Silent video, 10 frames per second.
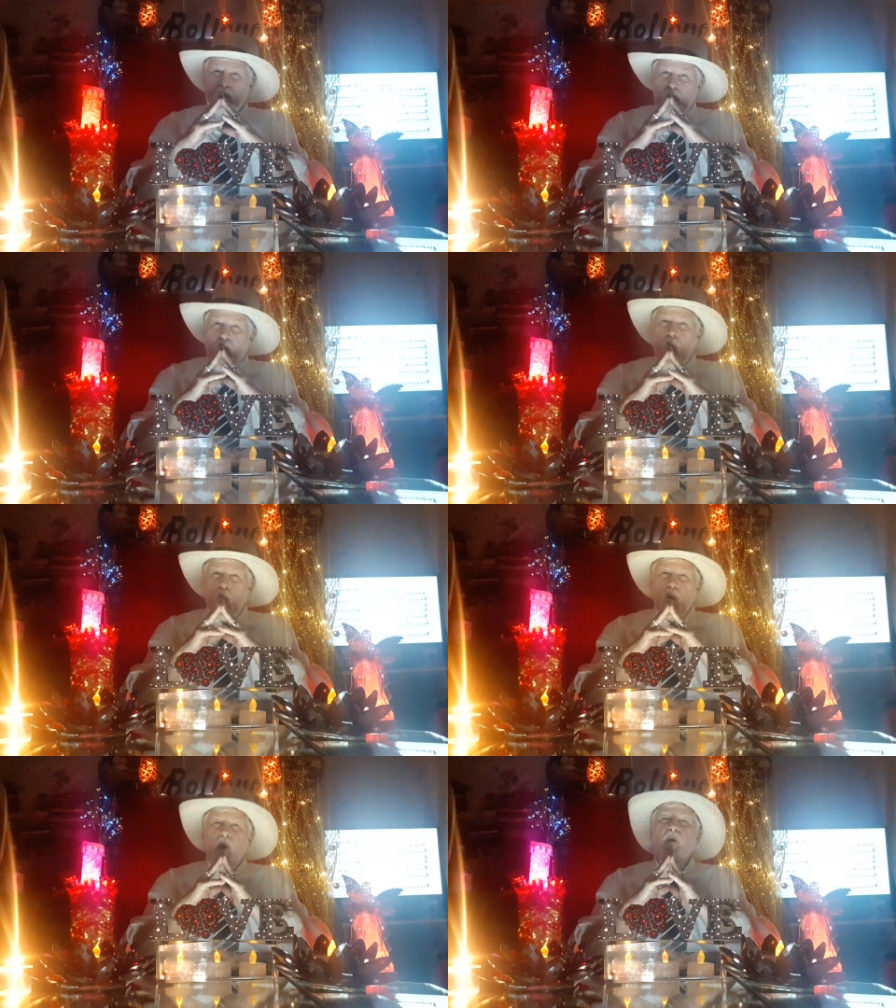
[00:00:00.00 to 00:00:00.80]
You
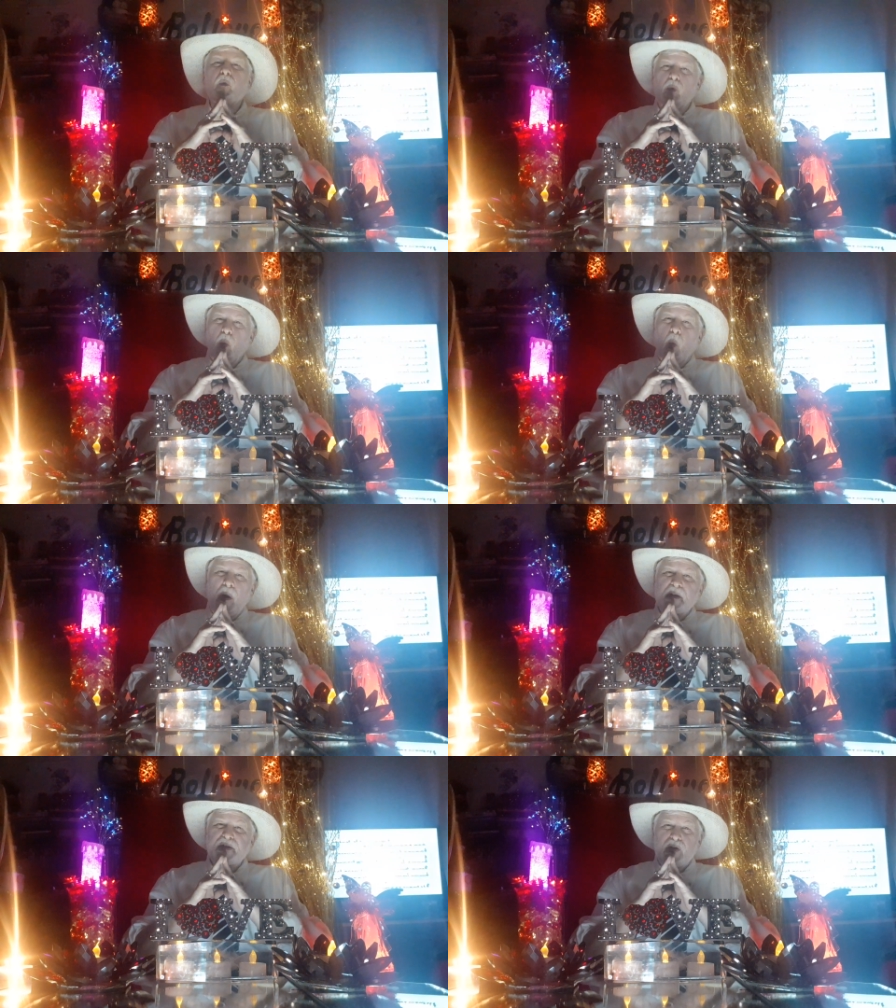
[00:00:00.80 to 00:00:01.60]
know,
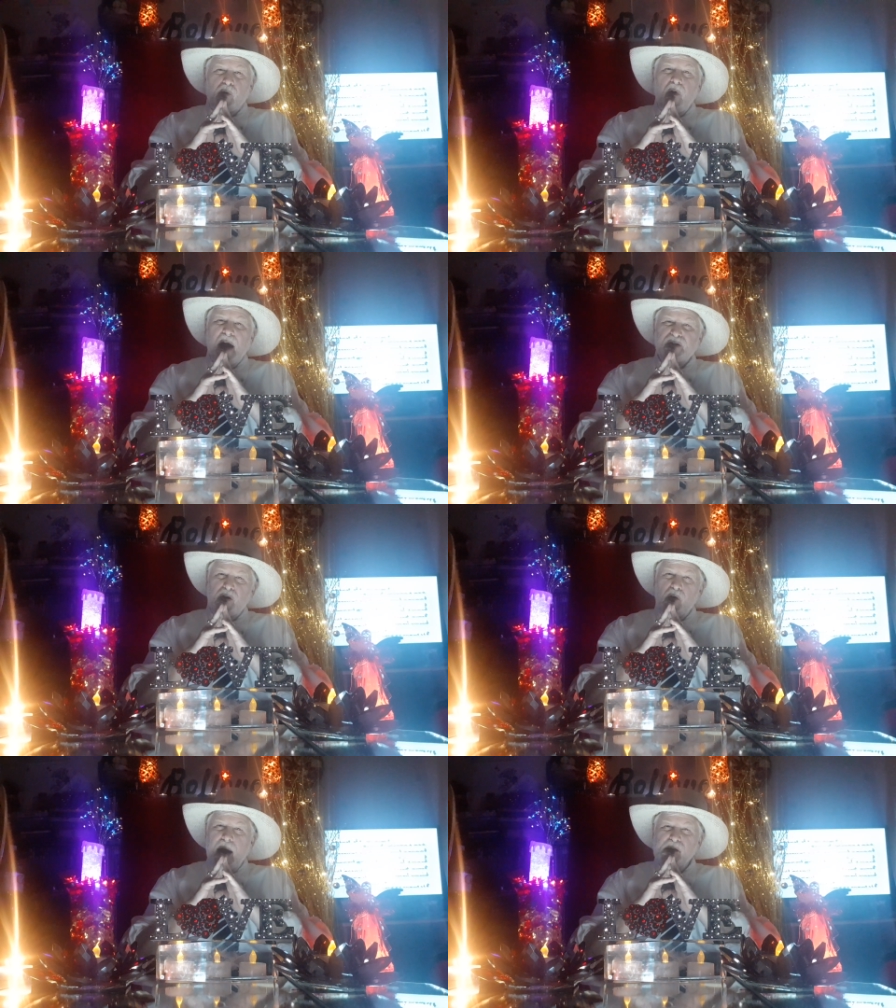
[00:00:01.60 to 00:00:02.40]
what is the
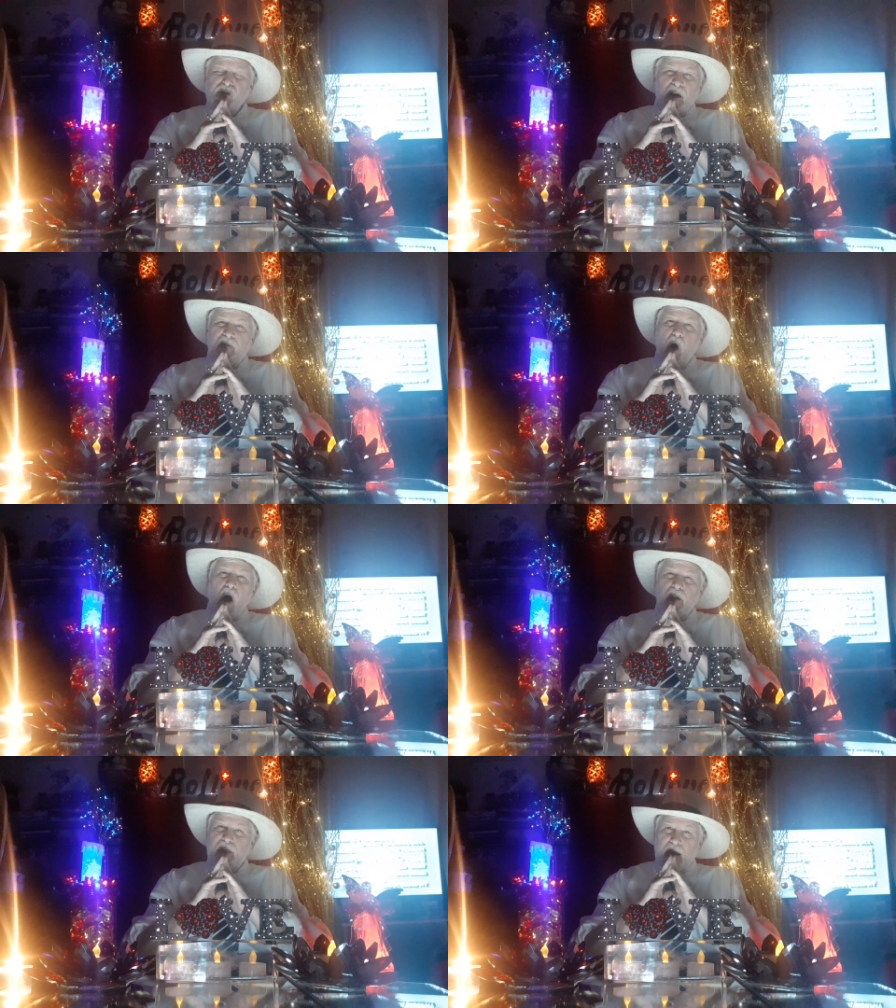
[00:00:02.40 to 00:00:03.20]
restoration of
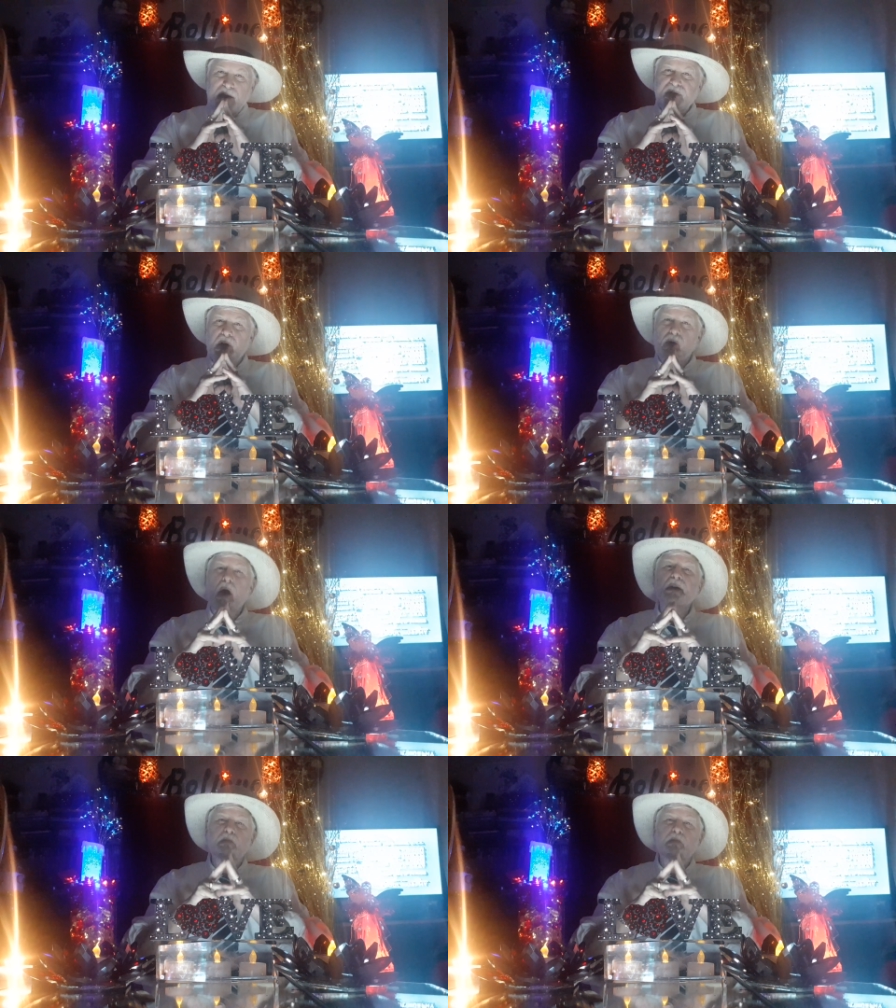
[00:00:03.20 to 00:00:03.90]
all things that Christ